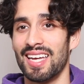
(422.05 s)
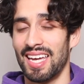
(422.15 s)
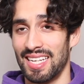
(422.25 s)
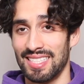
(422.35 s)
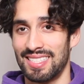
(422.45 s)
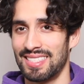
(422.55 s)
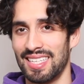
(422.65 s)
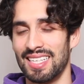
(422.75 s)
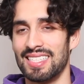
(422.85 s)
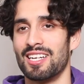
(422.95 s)
And it's,
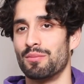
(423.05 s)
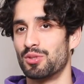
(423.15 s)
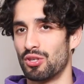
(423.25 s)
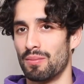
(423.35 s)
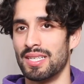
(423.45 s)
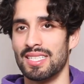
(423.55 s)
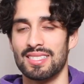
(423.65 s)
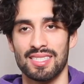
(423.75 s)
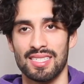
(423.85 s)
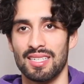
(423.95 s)
it's helped
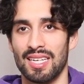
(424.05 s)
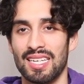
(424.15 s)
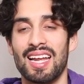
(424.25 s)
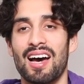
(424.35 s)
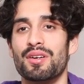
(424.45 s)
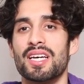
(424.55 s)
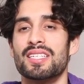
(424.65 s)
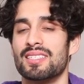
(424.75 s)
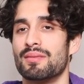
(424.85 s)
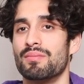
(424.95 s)
tremendously. Like
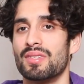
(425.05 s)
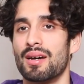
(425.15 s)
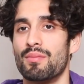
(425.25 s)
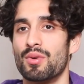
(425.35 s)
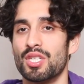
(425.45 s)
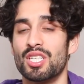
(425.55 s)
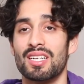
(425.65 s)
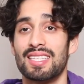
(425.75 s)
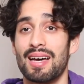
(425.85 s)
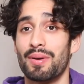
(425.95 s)
nowadays I'm, I'm really good
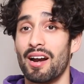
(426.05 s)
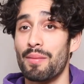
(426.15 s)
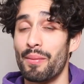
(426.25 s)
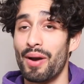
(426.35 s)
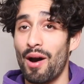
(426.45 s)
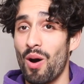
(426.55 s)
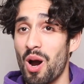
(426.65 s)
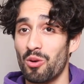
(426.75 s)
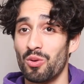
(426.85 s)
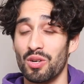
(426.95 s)
at that, but I remember how
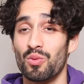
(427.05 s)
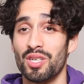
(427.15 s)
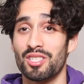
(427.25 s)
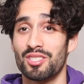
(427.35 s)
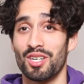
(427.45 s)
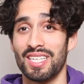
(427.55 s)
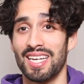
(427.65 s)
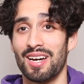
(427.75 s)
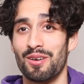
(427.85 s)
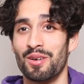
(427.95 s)
awkward it was starting
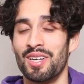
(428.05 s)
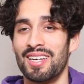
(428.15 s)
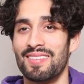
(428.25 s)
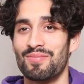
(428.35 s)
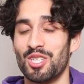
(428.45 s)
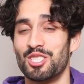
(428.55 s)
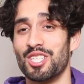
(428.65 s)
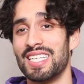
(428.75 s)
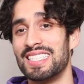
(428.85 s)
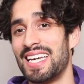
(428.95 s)
out. Because
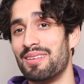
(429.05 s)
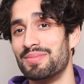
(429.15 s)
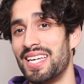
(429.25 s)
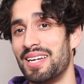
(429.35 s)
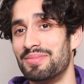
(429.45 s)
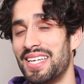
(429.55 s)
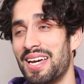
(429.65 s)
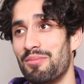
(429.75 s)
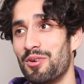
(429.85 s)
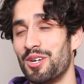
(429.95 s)
you're like, damn, damn,
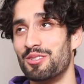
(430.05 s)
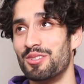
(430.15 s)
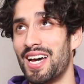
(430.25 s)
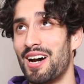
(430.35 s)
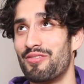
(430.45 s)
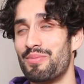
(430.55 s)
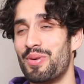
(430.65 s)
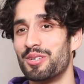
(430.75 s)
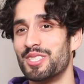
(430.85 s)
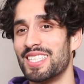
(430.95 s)
damn, what do I do now for
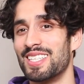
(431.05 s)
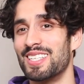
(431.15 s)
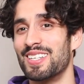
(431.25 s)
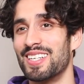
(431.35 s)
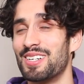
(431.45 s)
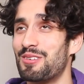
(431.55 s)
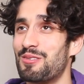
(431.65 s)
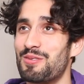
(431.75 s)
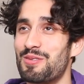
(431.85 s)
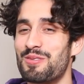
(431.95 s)
posing? You know, you're like,
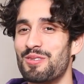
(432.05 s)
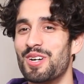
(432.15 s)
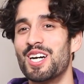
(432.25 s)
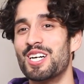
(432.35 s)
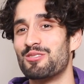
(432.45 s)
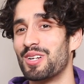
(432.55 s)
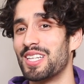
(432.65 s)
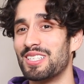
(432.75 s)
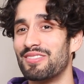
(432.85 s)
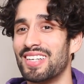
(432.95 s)
ooh,
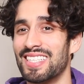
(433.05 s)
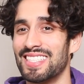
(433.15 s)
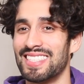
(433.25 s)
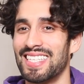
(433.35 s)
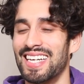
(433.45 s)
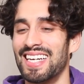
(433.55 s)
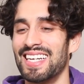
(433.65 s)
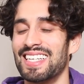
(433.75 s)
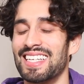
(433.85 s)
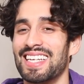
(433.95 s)
twiddling your fingers.
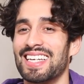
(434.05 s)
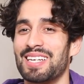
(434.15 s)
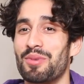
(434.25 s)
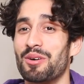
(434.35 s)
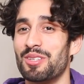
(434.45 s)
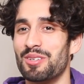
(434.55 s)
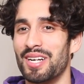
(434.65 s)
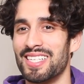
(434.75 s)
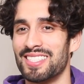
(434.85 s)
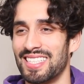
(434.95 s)
You're like, both of you
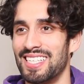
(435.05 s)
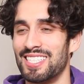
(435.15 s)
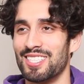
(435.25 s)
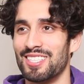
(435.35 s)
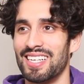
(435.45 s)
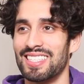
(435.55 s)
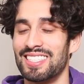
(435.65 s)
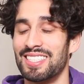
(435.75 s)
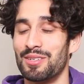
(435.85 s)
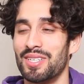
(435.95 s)
guys looking at each other like,
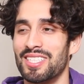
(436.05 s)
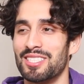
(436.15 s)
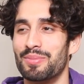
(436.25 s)
gee whiz.